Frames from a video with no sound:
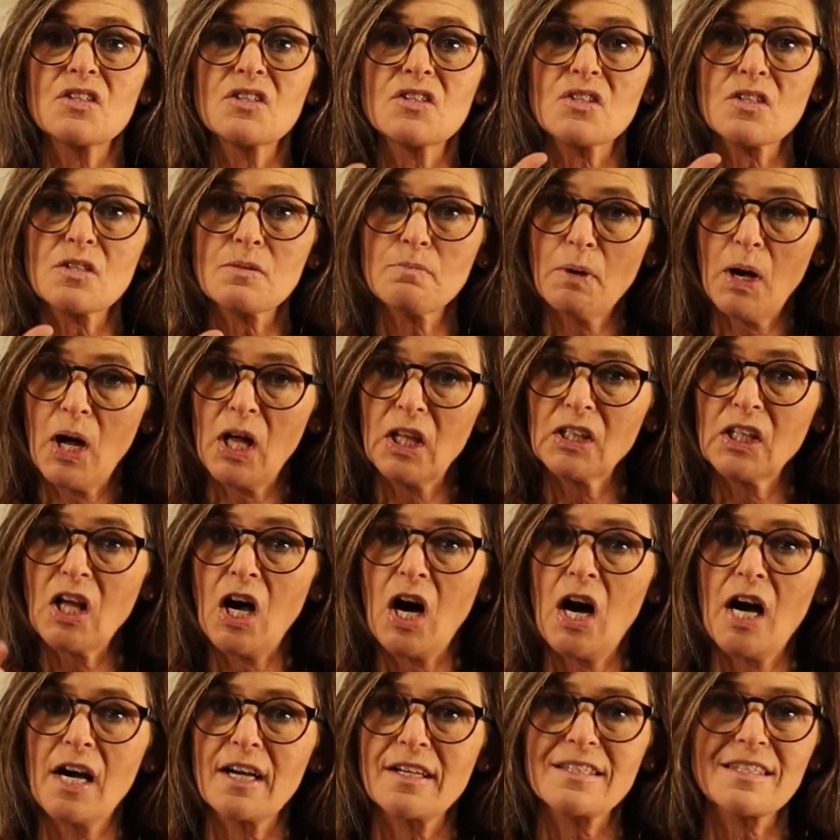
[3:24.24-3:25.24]
small
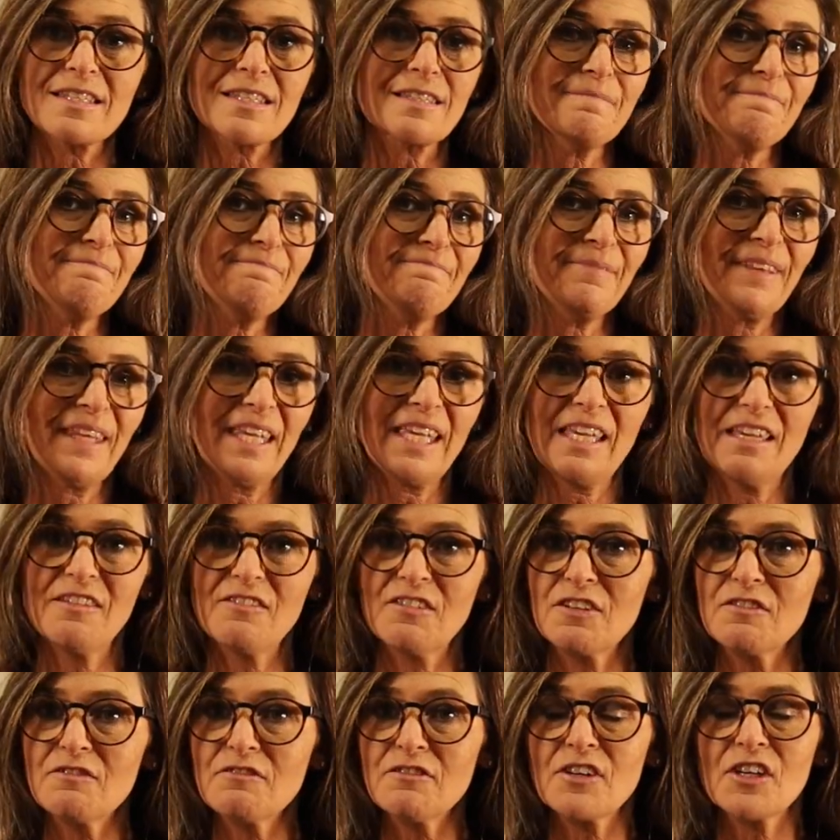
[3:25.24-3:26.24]
logs,
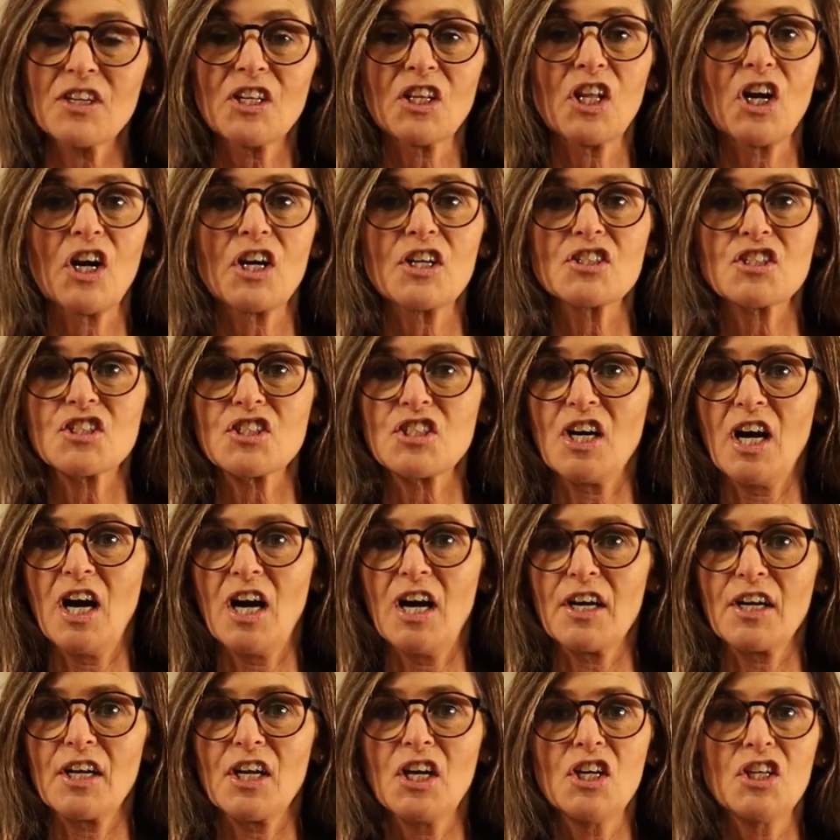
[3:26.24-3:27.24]
even for a large
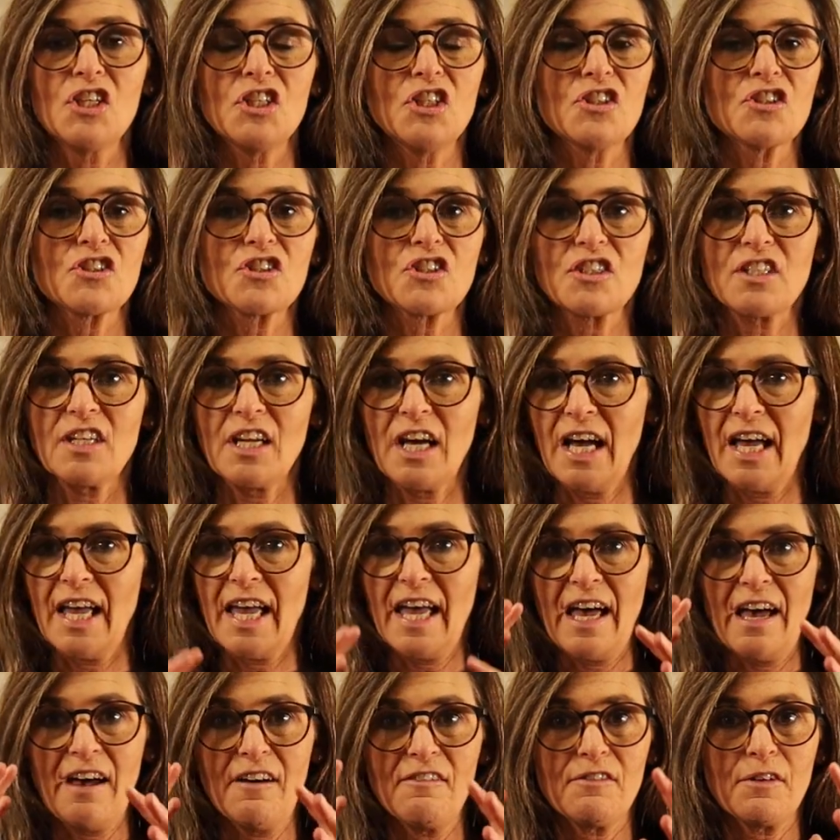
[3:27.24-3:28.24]
dog, you should not
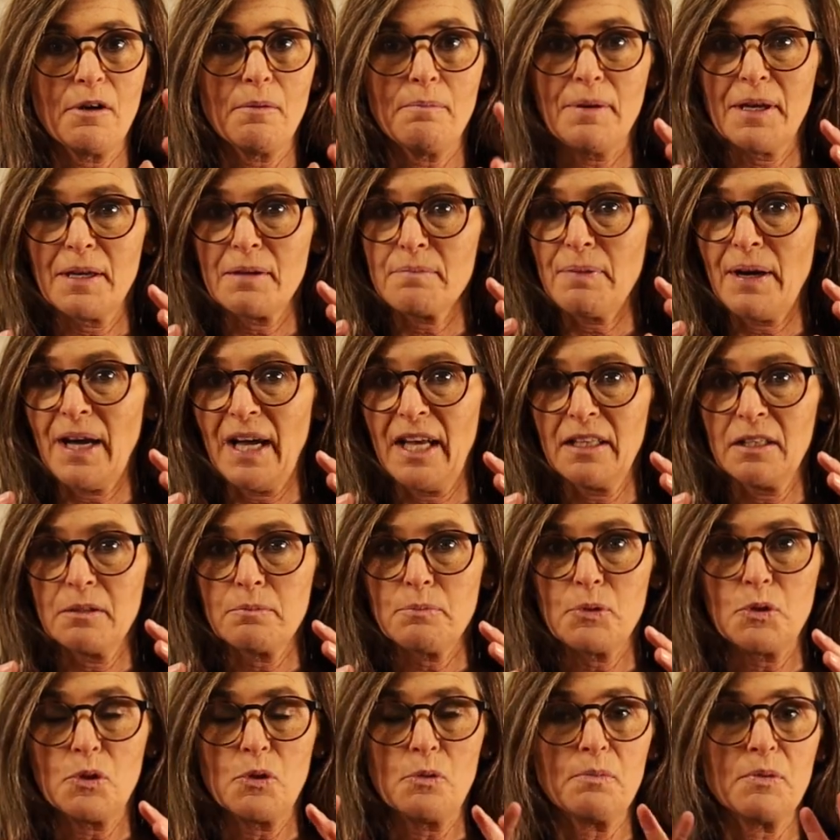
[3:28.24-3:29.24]
have a big pile
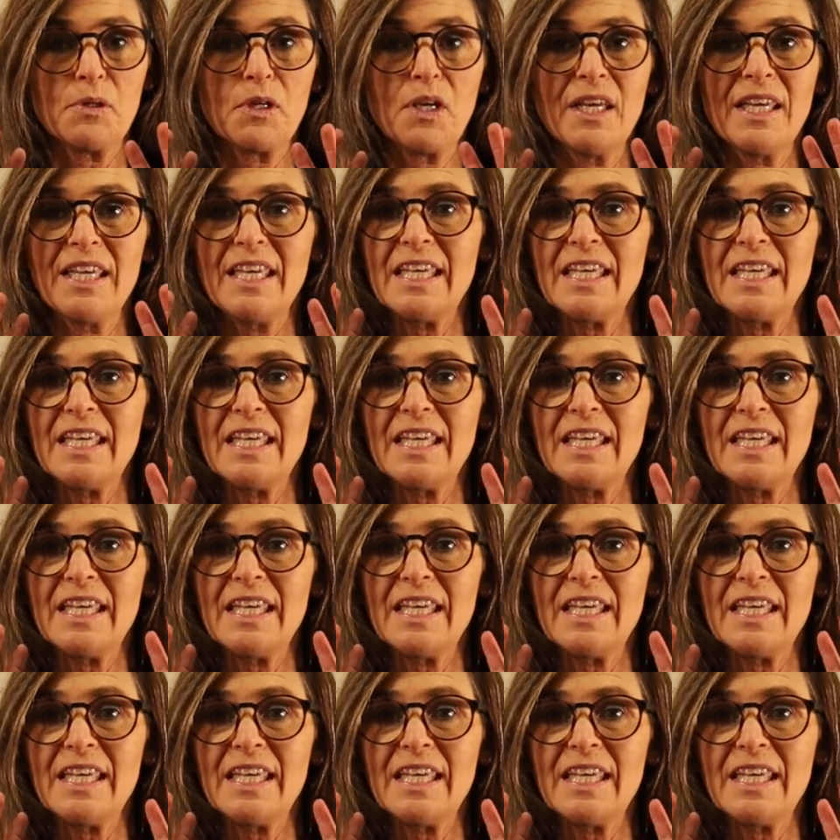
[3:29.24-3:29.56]
of poop.